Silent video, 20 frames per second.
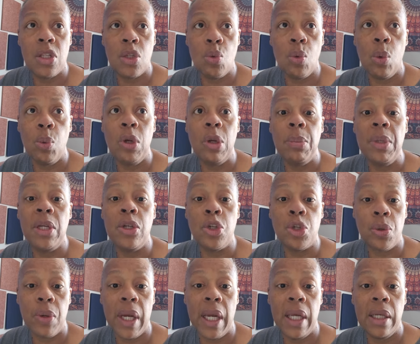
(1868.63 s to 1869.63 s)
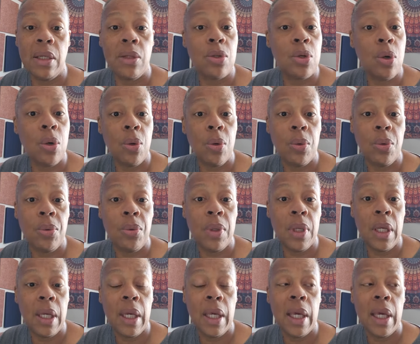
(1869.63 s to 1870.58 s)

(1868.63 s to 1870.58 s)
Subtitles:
is what we're being trained and told,